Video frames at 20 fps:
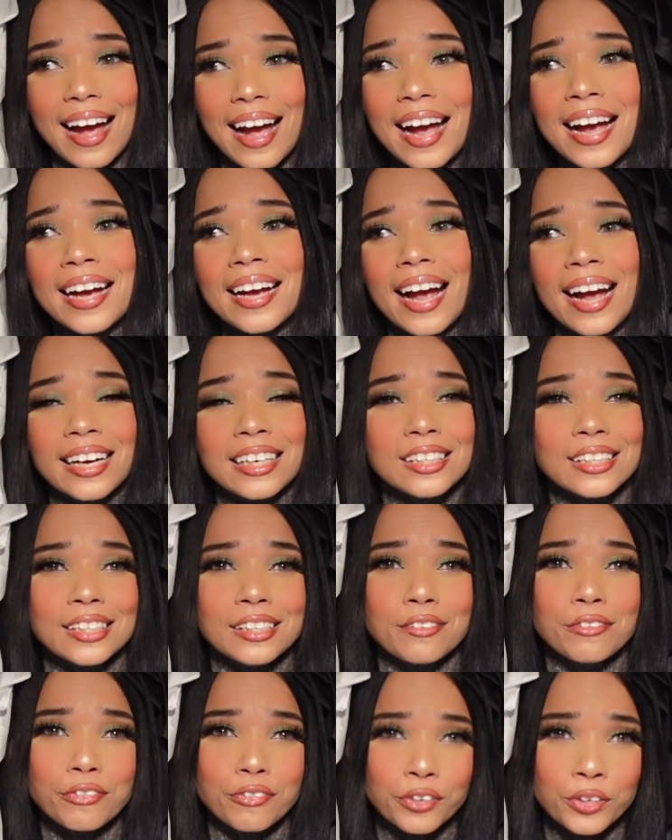I
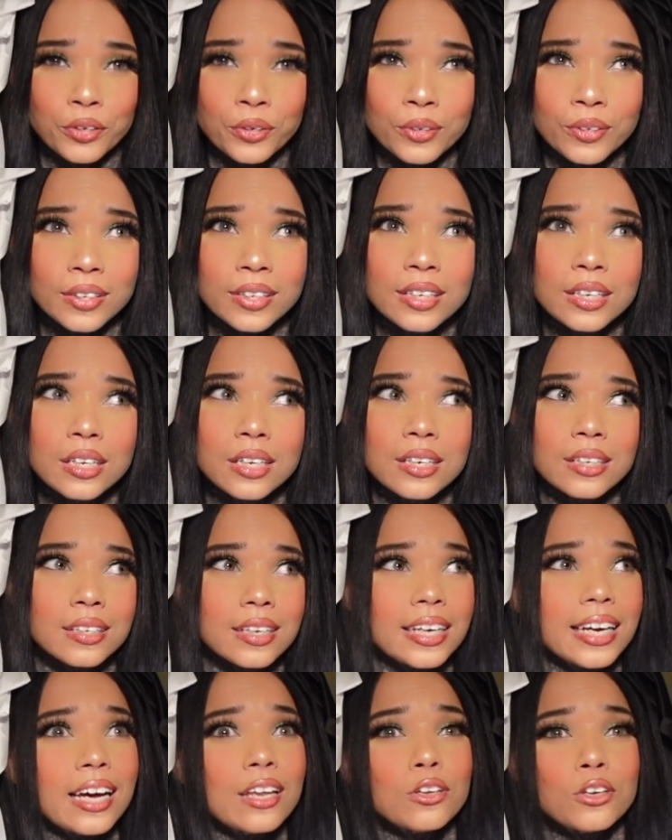actually feel
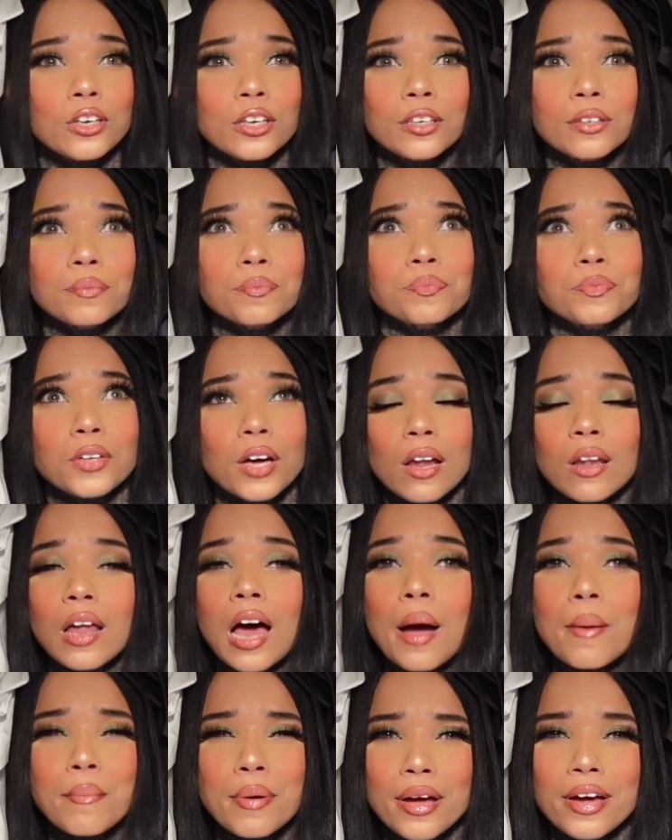like I look a
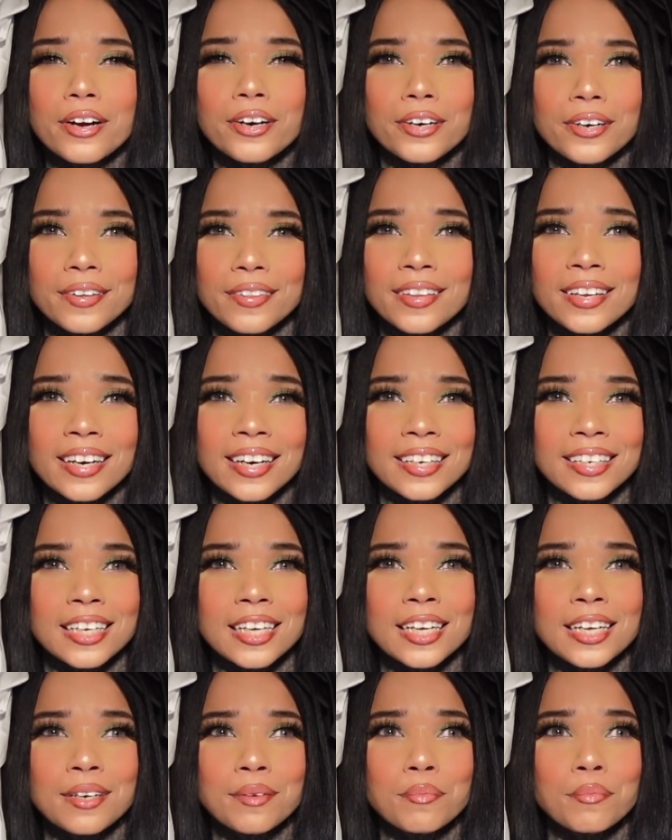lot better than I
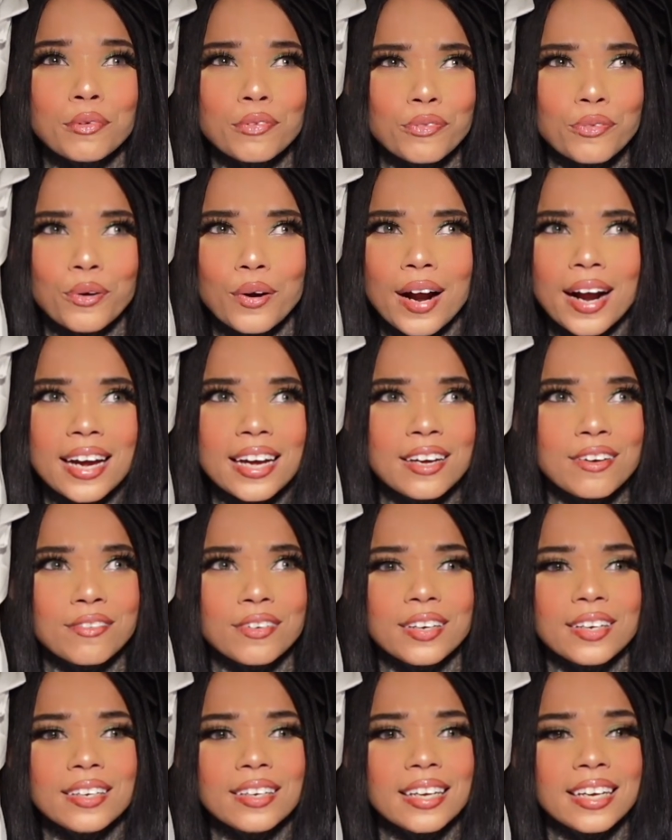did before I
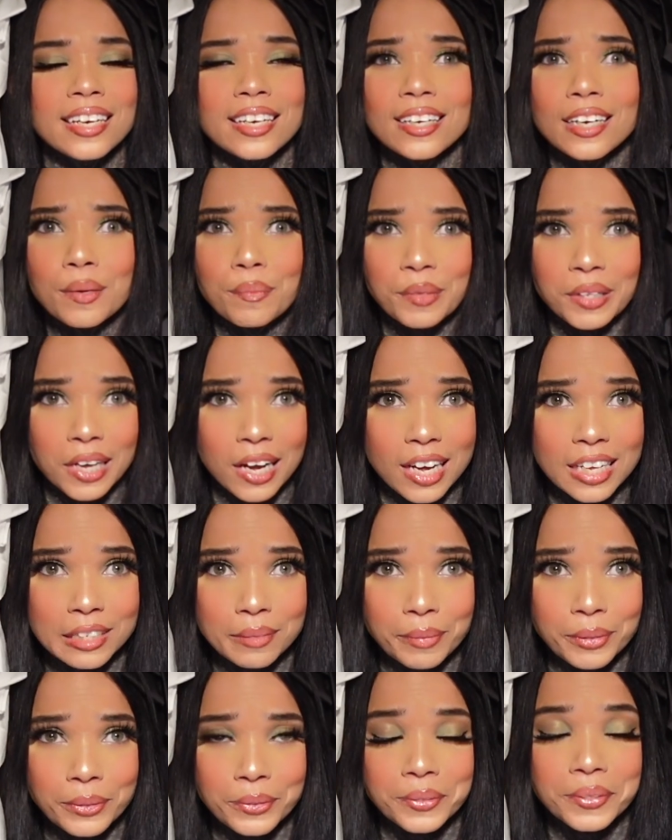even ended up in the
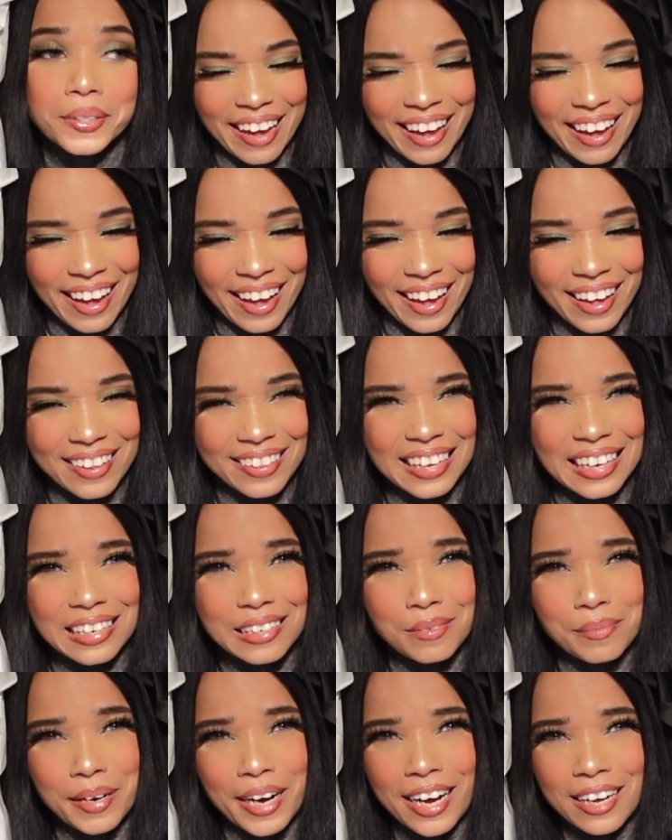hospital. Yeah,
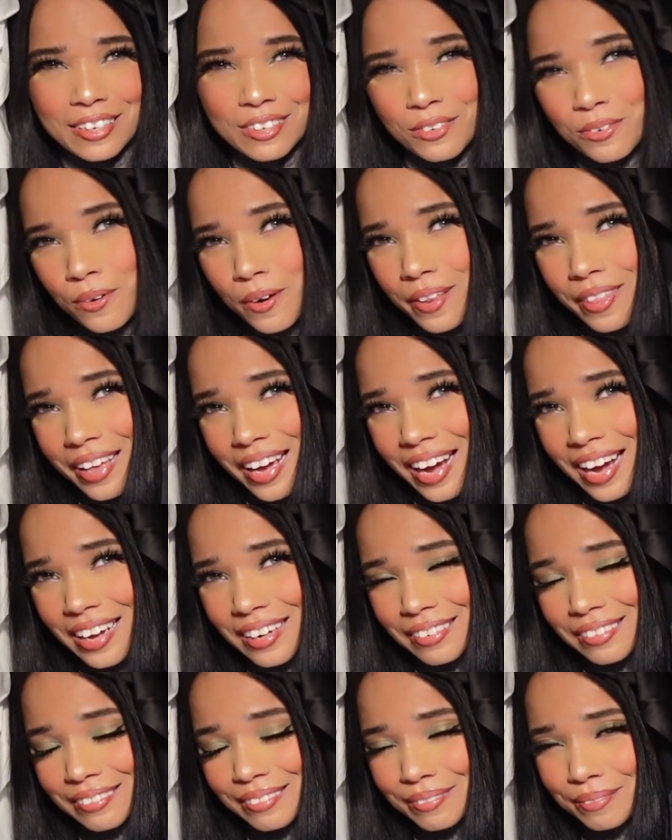that's my answer on that.
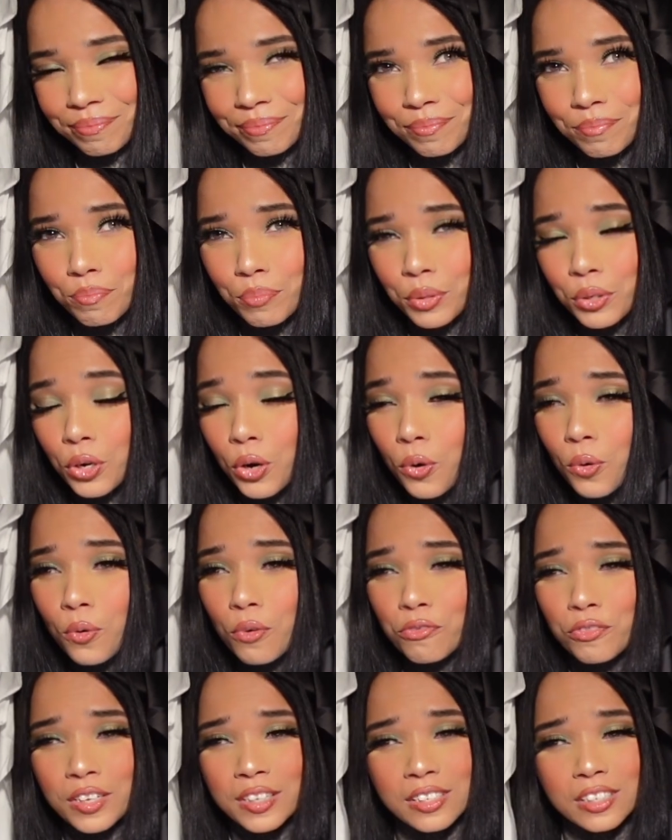But no
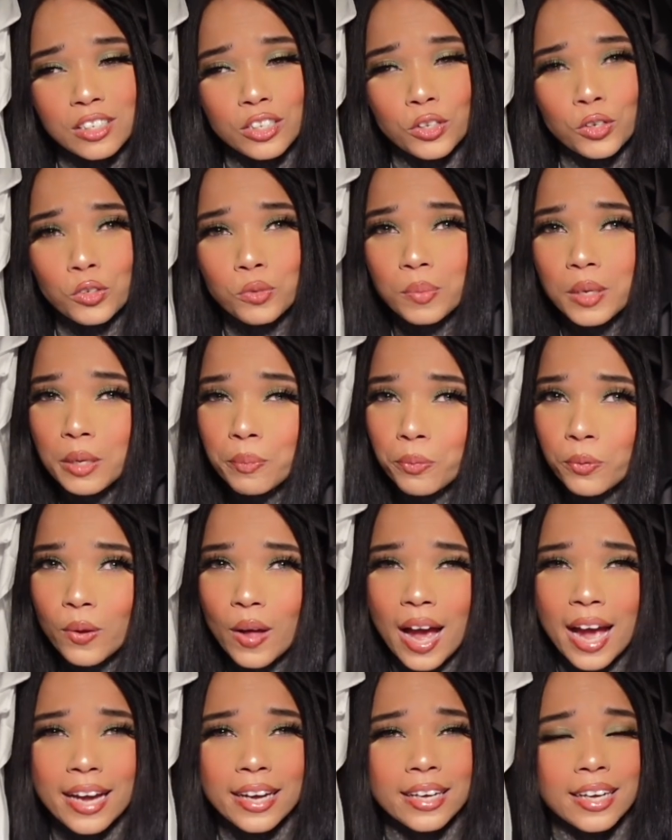offense to those people.
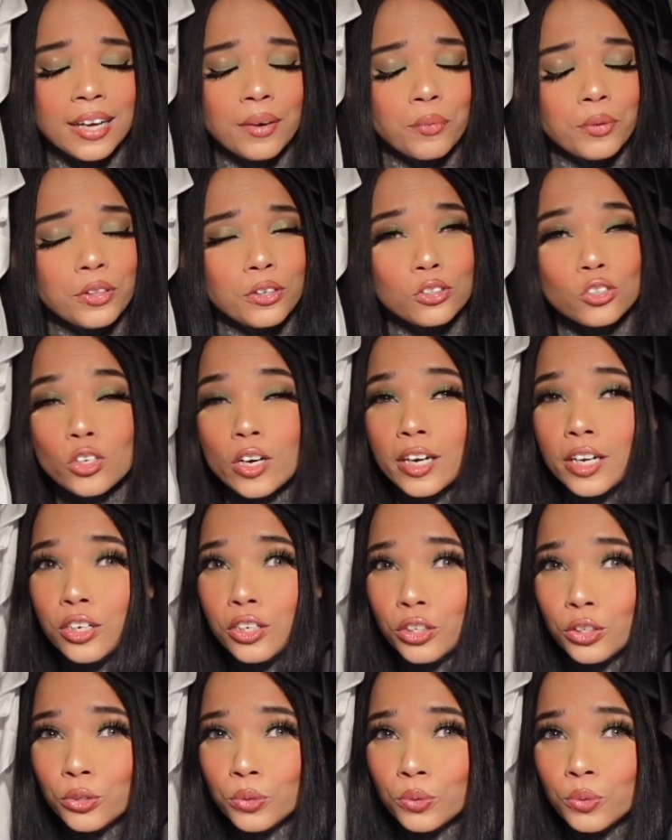I get what they're trying to
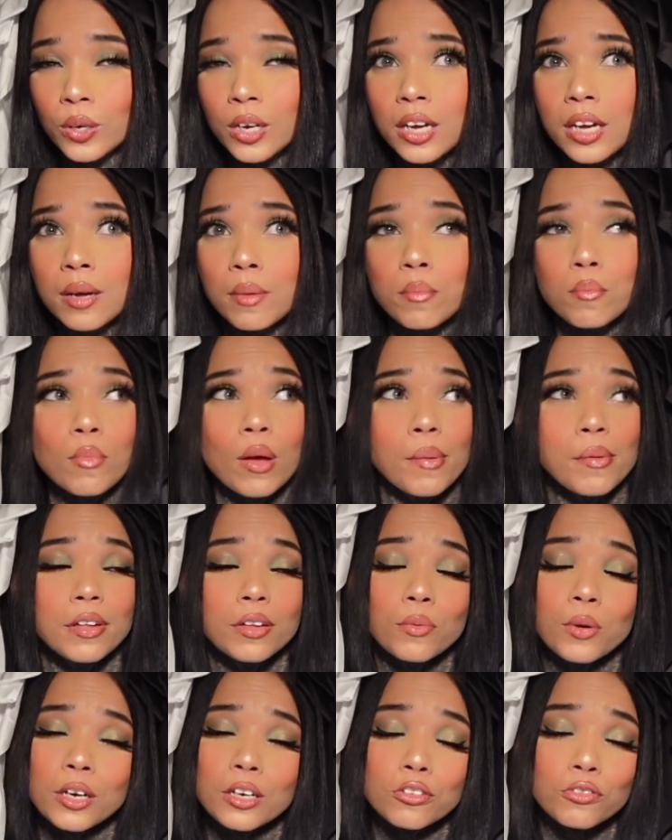do. Maybe
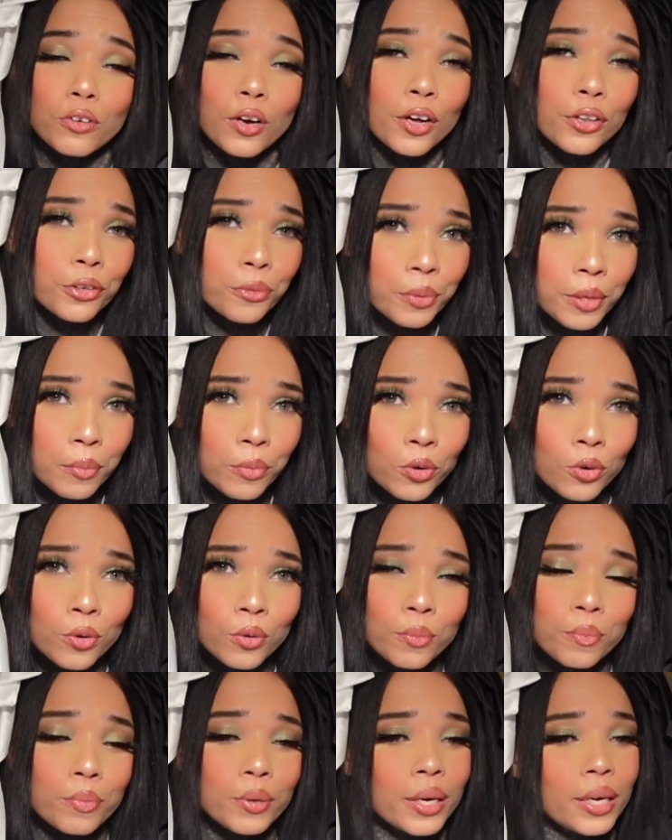it works for other
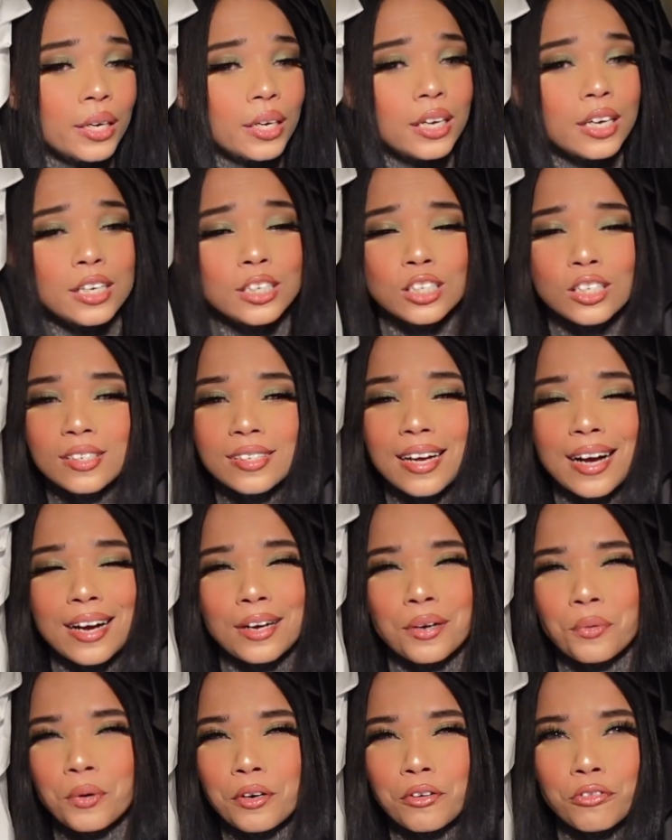people, but it's just not
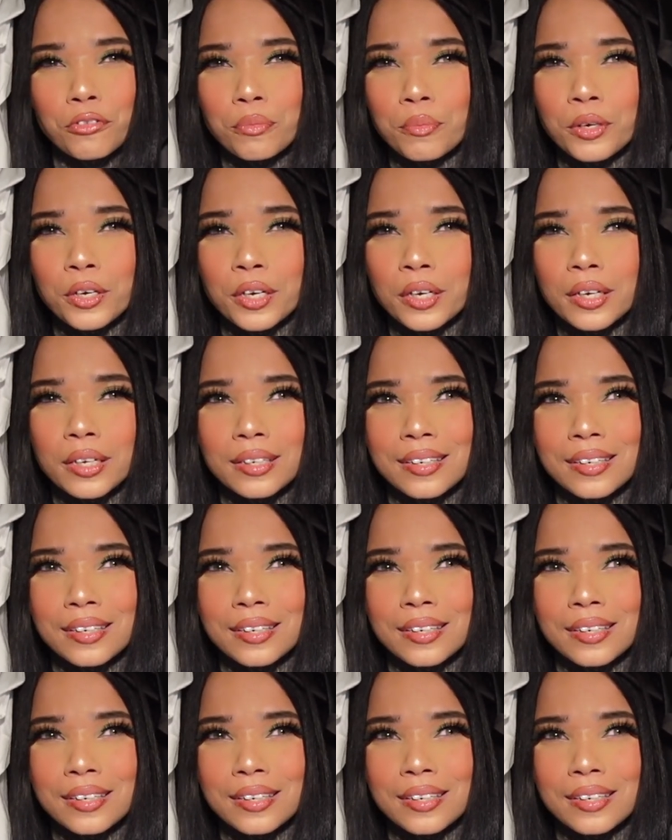gonna work for me.